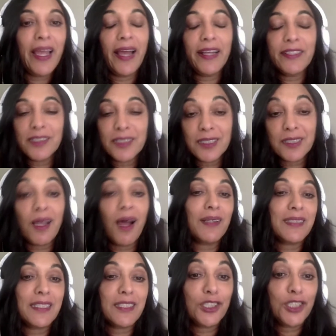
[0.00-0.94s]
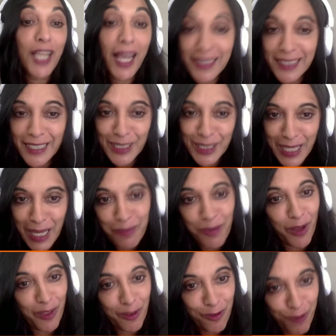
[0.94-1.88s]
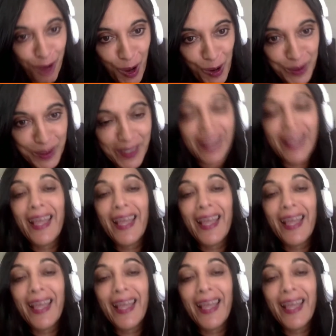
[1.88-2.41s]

and started chatting to them on the phone.